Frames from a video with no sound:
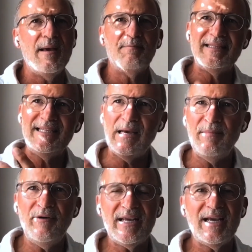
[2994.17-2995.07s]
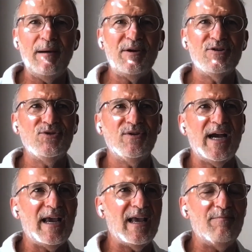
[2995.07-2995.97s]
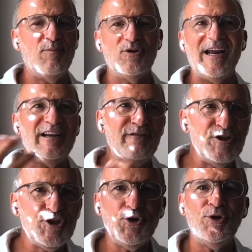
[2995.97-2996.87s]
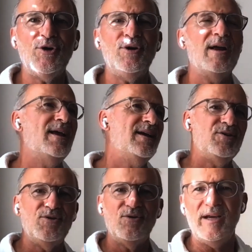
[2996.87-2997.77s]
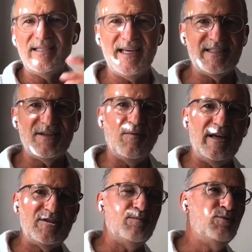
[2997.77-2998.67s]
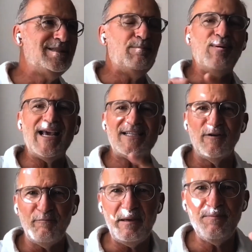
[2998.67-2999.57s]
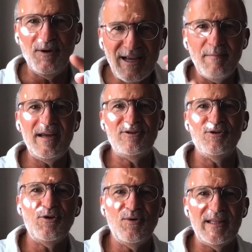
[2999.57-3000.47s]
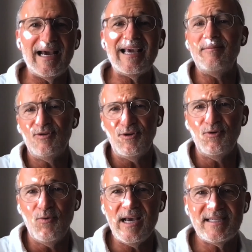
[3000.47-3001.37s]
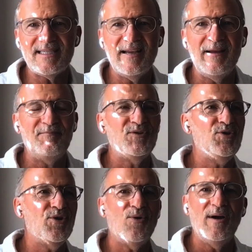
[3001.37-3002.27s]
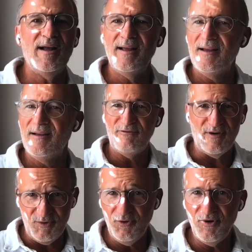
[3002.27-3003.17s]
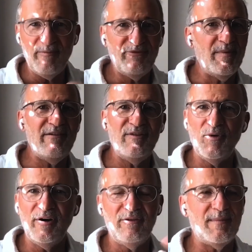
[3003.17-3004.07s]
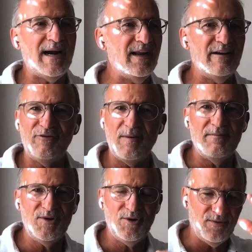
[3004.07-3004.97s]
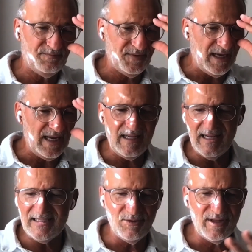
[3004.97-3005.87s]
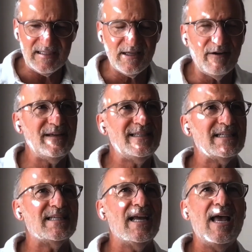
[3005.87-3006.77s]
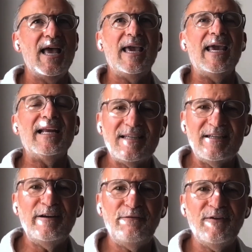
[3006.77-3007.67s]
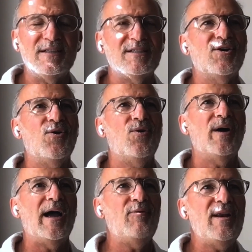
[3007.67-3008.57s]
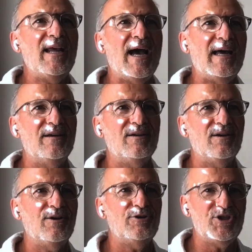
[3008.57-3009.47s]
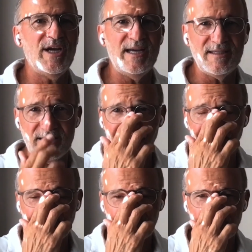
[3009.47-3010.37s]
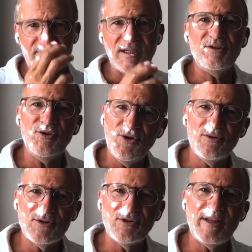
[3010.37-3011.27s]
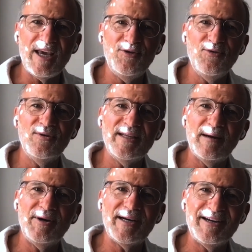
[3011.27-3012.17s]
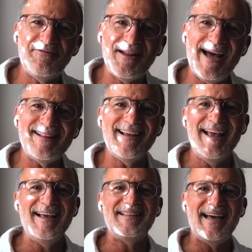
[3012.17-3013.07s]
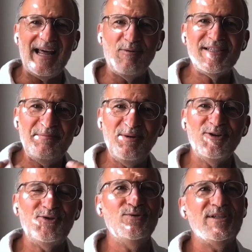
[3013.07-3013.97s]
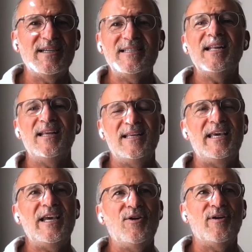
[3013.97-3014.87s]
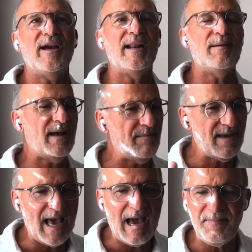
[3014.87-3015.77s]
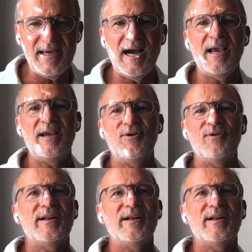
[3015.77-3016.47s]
But in America, because you got more adventure, you know, it's, it's a, it's a multiplex of people coming to the, U that came to the U.S., you know, from Europe, from everywhere, from Ireland, from mm-hmm. you know the Indians, all that stuff. It just it's a different. So I really had a, a chance, you know. So thank you, the American, for that. That I was able to succeed in, here, and I'm, I'm, a happy guy here.